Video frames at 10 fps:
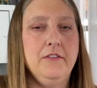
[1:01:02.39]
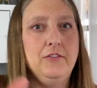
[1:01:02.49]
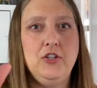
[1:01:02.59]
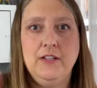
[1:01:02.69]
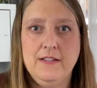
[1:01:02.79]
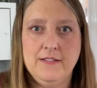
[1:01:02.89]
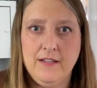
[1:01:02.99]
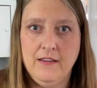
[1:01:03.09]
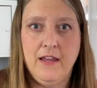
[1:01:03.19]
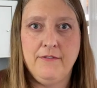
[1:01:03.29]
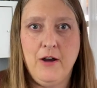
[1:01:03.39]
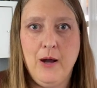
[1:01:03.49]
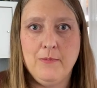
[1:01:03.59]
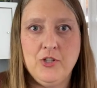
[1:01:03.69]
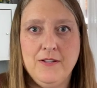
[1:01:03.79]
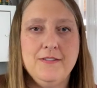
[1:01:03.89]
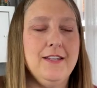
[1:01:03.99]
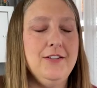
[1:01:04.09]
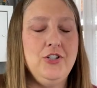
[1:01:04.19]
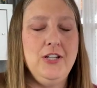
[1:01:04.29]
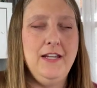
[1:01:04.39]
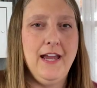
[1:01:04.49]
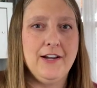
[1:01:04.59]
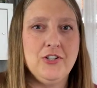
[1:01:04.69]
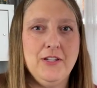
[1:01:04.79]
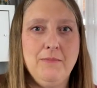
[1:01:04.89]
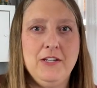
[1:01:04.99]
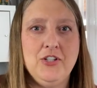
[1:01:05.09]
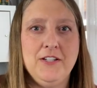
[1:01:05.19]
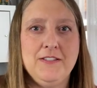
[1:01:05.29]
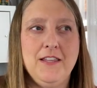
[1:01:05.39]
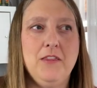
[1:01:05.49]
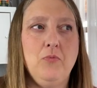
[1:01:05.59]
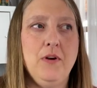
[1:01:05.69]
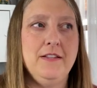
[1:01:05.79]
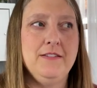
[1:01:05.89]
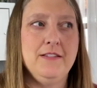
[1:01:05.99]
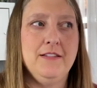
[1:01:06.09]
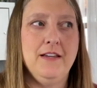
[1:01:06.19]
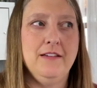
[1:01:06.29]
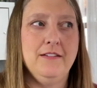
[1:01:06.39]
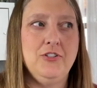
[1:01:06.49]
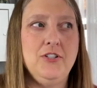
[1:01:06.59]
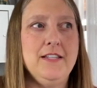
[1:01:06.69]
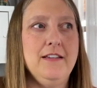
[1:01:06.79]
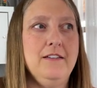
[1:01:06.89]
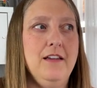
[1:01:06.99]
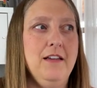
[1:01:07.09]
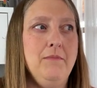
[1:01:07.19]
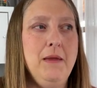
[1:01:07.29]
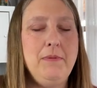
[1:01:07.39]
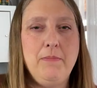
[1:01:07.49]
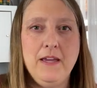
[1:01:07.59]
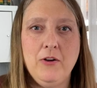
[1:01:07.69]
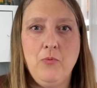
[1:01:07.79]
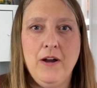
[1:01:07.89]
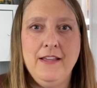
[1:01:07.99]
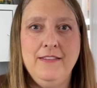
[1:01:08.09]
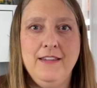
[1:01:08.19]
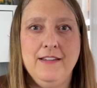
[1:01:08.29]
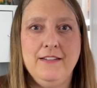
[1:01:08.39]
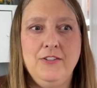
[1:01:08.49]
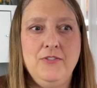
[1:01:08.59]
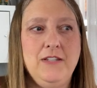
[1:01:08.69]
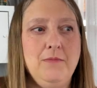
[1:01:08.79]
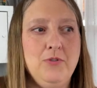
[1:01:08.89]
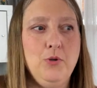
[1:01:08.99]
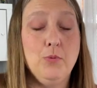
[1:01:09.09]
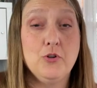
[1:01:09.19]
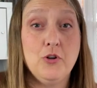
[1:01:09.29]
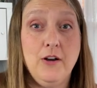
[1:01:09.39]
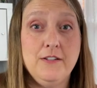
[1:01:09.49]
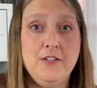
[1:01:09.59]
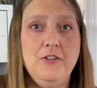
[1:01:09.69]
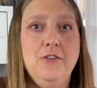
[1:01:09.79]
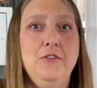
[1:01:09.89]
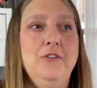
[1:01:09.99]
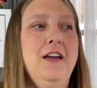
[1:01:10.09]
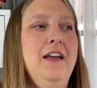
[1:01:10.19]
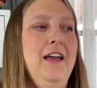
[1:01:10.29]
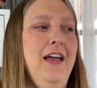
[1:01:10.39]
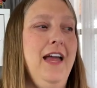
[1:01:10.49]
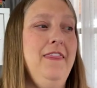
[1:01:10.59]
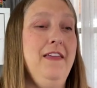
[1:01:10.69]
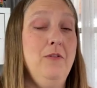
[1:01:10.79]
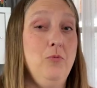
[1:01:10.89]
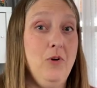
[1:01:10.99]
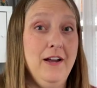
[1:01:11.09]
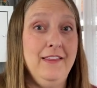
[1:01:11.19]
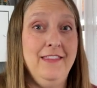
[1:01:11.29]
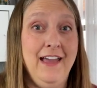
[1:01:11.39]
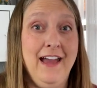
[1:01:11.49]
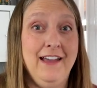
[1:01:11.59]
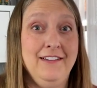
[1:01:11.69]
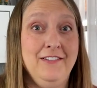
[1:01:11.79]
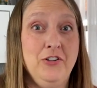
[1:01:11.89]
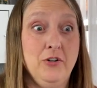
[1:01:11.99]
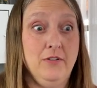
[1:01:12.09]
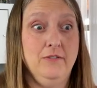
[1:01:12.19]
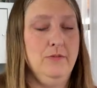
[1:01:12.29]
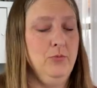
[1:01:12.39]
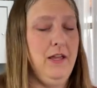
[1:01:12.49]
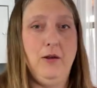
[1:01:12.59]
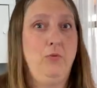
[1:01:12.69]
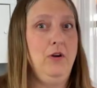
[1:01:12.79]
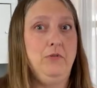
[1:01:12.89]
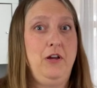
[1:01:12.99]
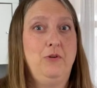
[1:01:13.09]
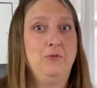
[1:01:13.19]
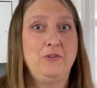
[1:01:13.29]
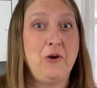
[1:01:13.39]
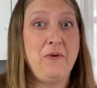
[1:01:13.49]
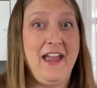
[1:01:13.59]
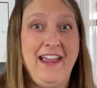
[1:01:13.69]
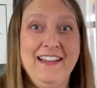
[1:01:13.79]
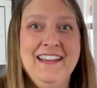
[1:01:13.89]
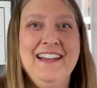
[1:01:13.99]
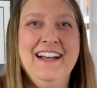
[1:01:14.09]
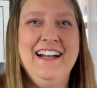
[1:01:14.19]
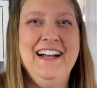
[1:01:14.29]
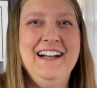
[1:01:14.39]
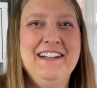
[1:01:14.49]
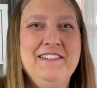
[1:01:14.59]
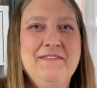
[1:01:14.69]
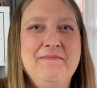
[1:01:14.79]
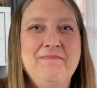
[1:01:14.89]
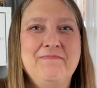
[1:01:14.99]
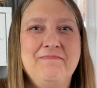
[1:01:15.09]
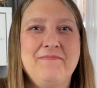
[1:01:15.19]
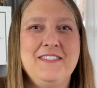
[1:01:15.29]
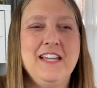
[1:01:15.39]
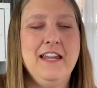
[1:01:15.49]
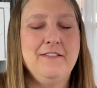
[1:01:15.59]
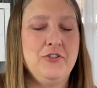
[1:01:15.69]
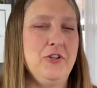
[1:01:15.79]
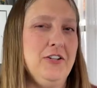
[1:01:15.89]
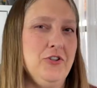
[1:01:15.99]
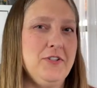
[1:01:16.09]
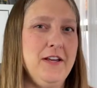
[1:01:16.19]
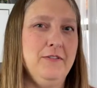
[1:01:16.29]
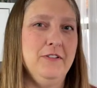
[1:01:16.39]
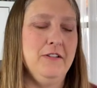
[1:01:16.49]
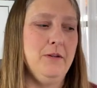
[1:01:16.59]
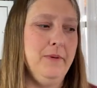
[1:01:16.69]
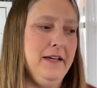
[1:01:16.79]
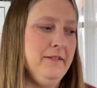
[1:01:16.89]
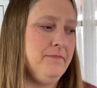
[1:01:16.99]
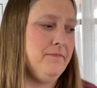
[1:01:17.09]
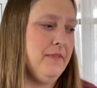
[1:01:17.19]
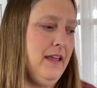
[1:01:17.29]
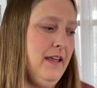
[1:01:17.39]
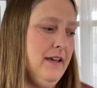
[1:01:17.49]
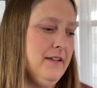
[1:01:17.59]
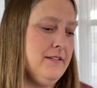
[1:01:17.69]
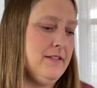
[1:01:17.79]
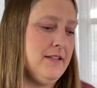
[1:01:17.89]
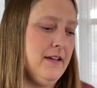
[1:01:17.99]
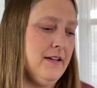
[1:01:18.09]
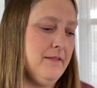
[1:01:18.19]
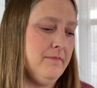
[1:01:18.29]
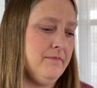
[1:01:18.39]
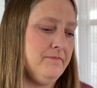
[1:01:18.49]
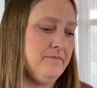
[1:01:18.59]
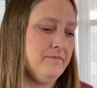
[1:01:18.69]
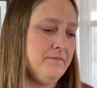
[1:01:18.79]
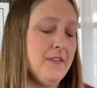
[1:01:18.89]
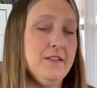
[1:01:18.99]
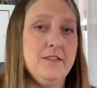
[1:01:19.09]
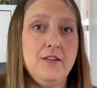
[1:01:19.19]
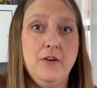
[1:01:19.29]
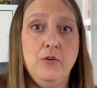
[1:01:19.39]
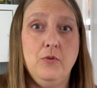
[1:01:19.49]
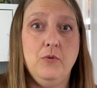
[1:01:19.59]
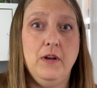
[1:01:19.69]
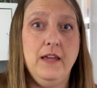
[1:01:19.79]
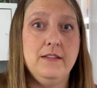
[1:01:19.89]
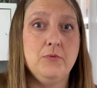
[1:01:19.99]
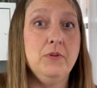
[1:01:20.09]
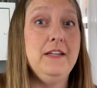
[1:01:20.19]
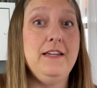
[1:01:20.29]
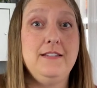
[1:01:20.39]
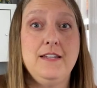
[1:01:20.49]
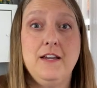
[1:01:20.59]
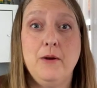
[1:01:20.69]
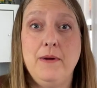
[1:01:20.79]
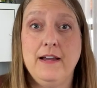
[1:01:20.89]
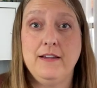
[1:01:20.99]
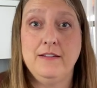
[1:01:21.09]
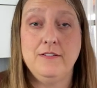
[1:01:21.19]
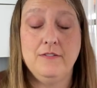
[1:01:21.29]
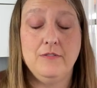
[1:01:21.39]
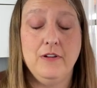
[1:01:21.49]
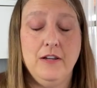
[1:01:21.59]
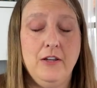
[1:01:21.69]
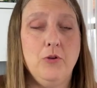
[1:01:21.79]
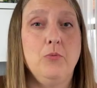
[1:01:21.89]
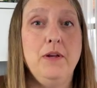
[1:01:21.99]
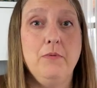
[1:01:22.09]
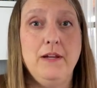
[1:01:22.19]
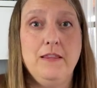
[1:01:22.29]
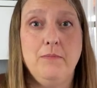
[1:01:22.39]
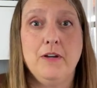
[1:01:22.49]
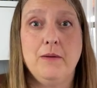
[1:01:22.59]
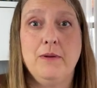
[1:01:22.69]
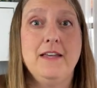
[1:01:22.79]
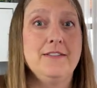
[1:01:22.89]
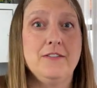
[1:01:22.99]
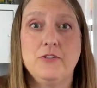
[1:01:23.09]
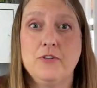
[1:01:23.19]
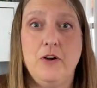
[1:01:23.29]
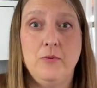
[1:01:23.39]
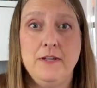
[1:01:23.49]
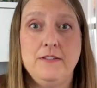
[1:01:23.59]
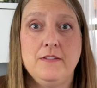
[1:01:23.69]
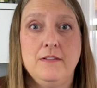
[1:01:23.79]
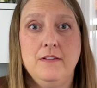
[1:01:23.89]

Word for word: She lists a lot of options. And she actually mentions that the ones that she said, maybe pick one that you seem super drawn to, and then one that you're like, whoa, no way, to kind of stretch yourself a little bit. And so it's really easy to go back and you reread the book, because there's always,